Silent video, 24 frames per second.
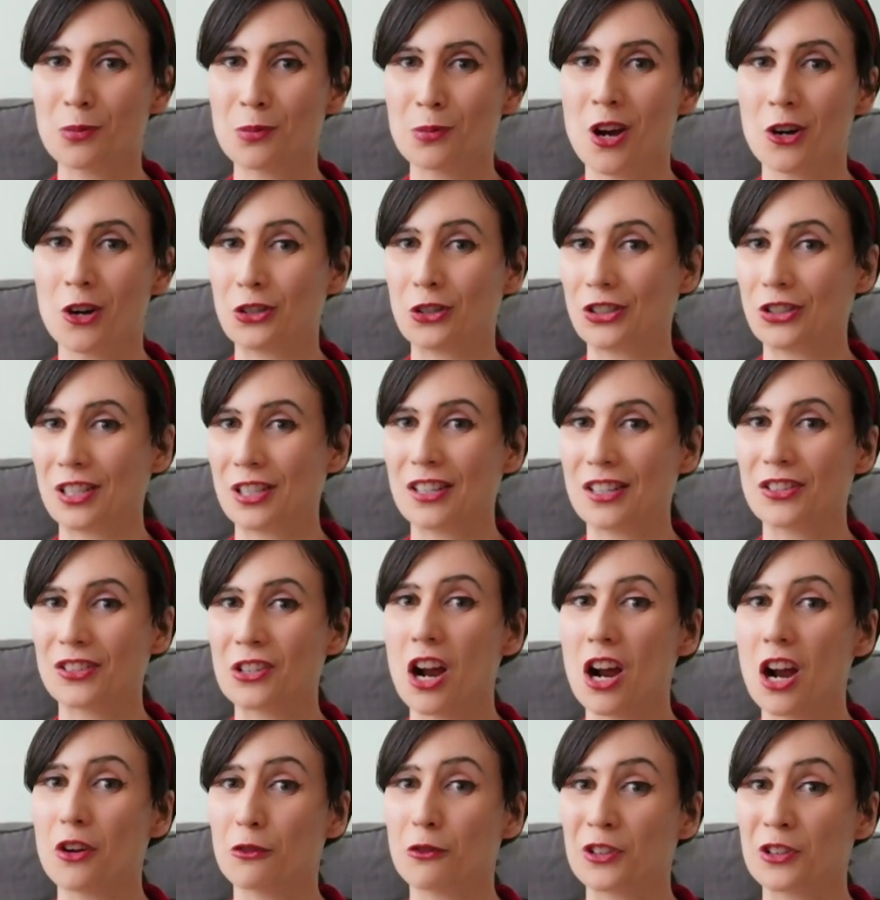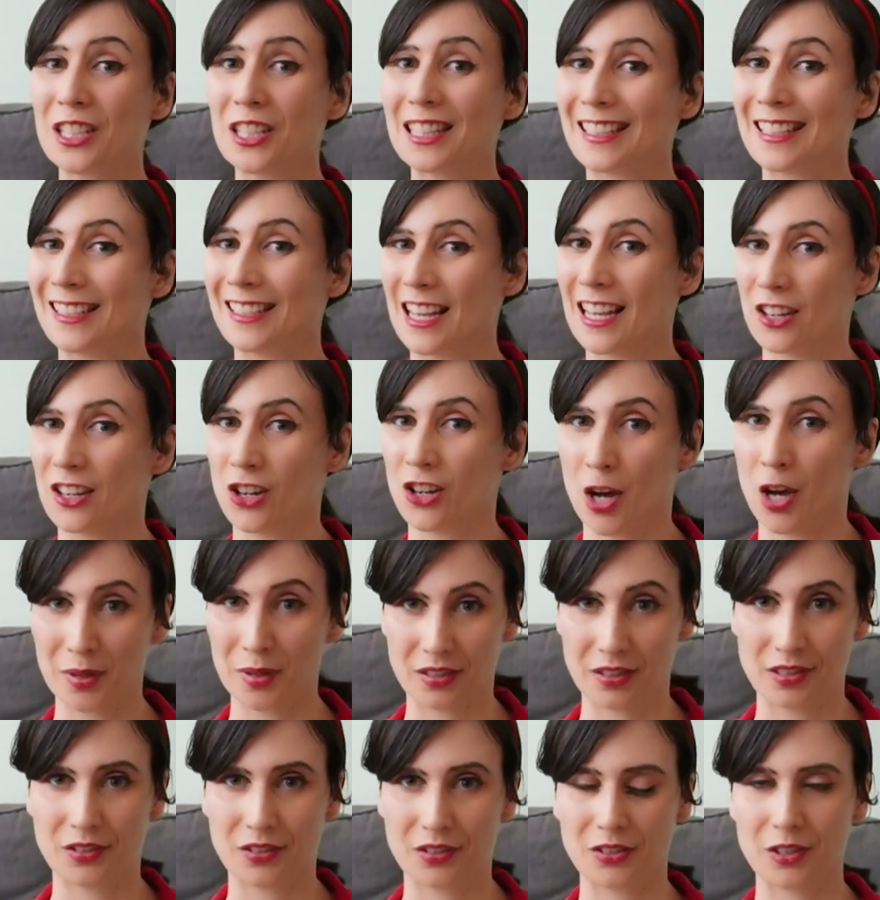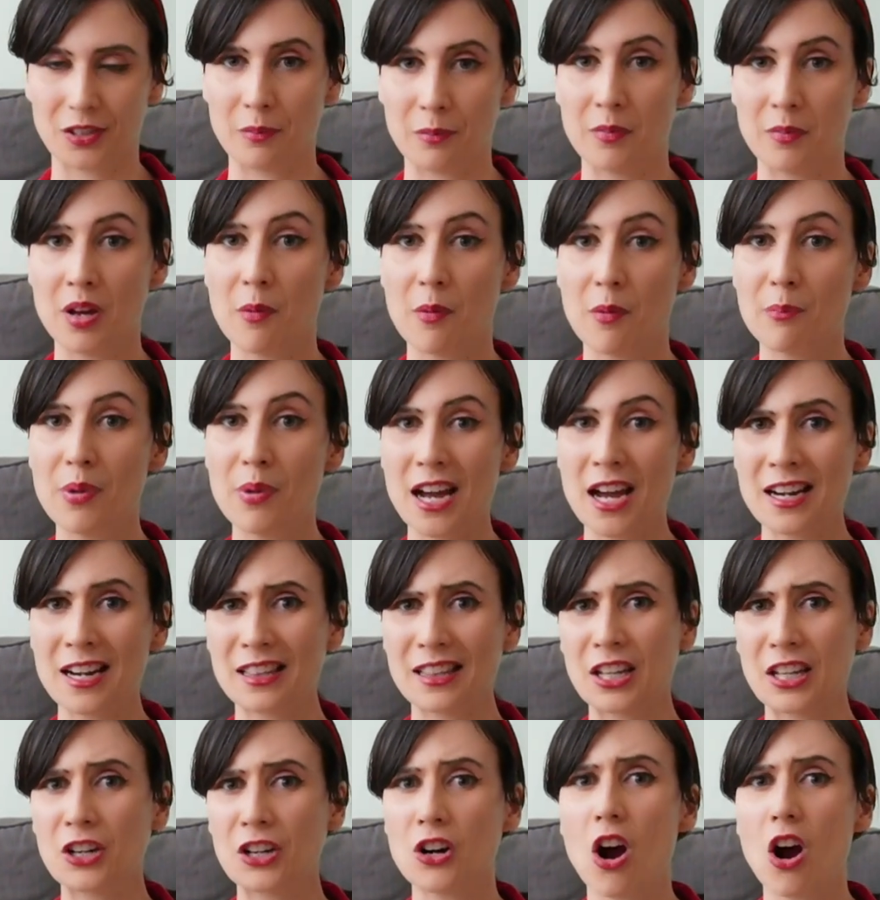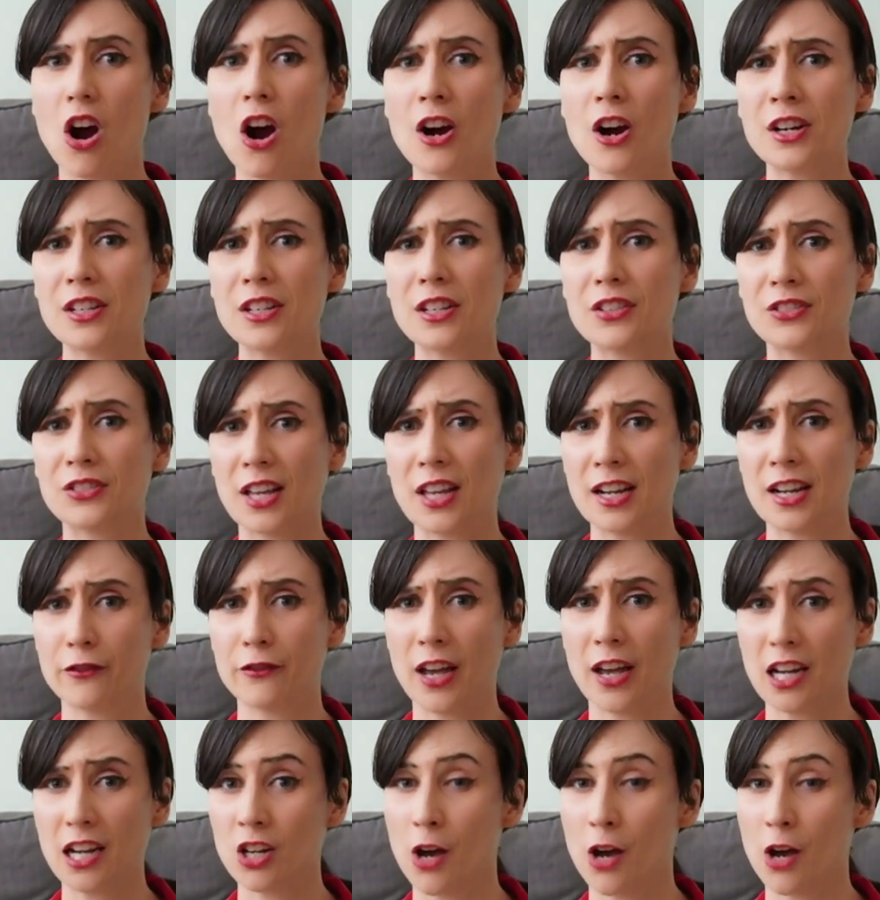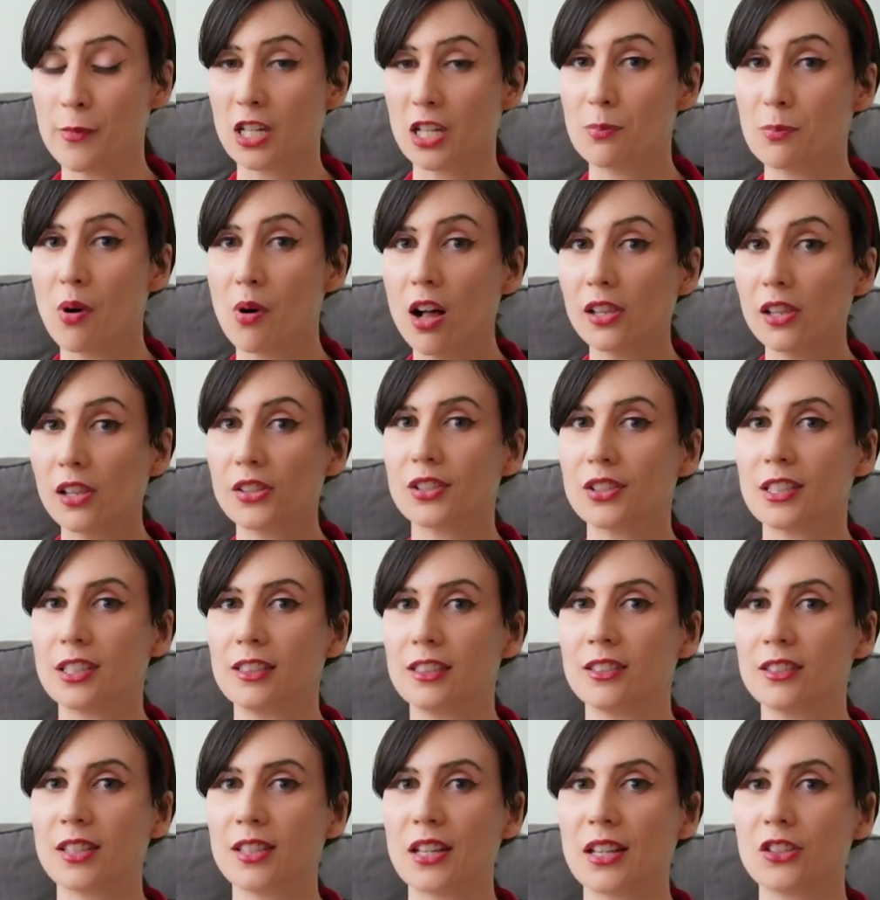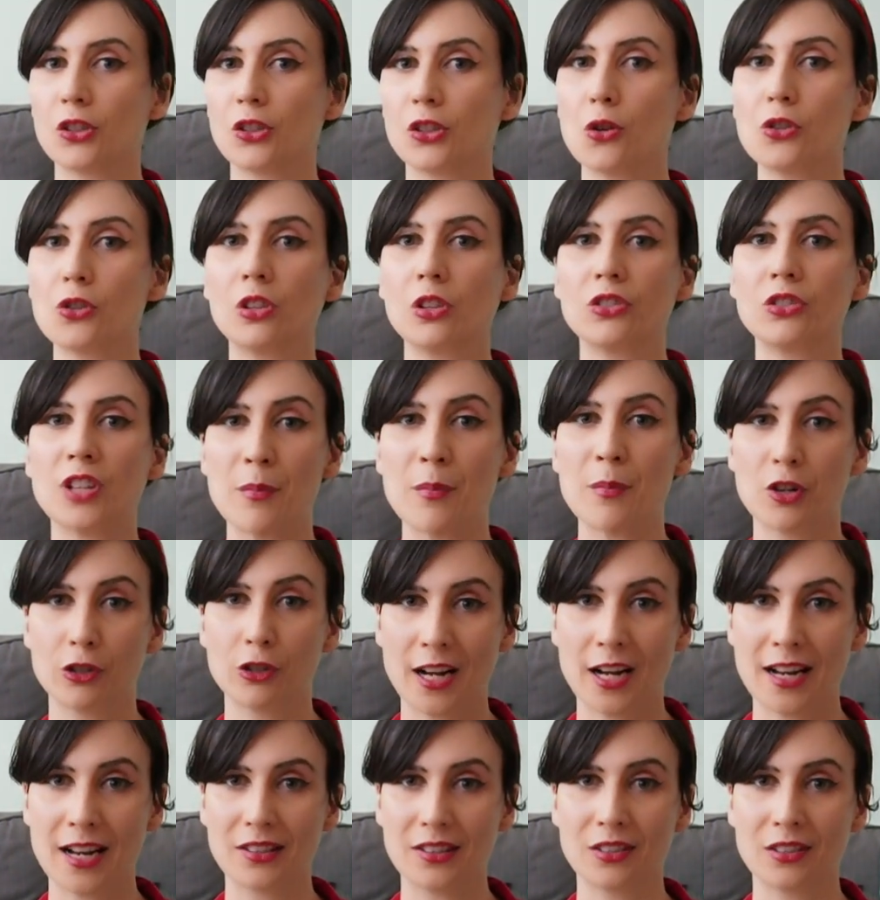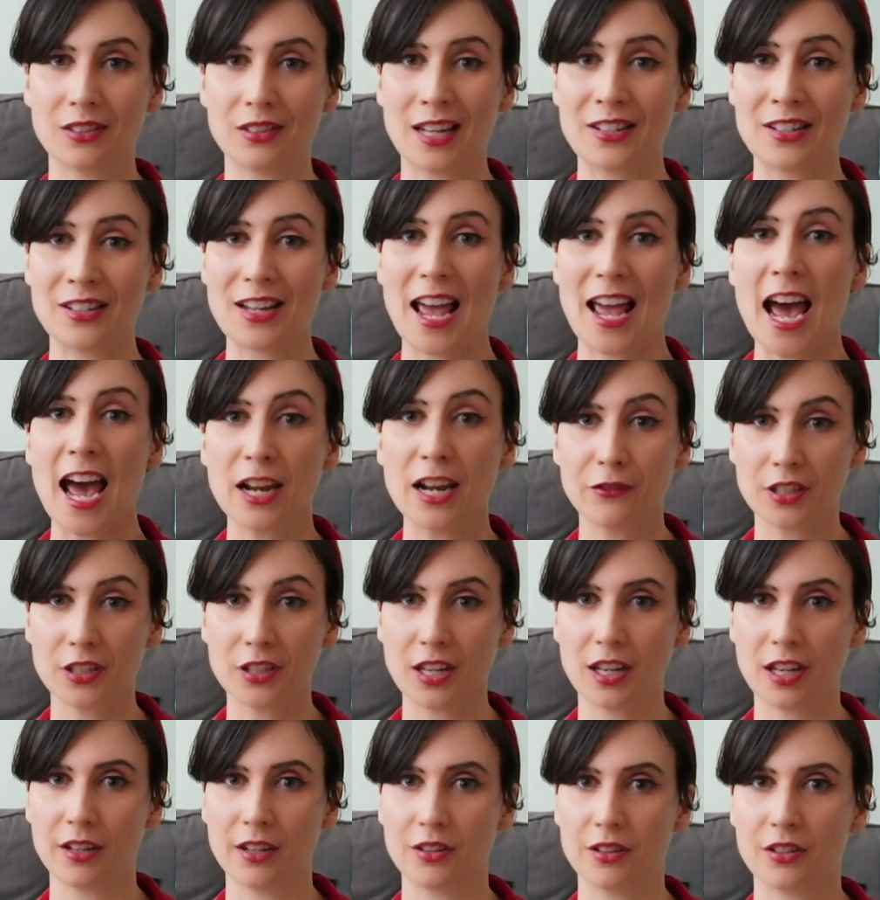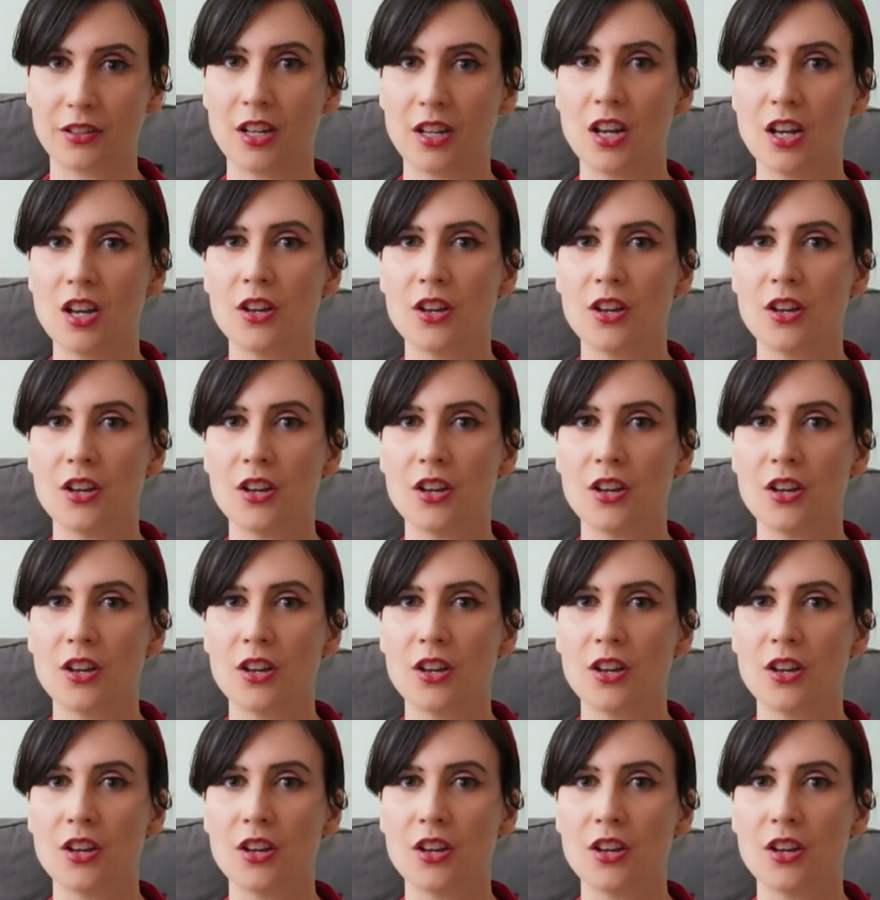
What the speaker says: democracy is not really an economic system, but there are a set of economic policies that social democrats tend to advocate.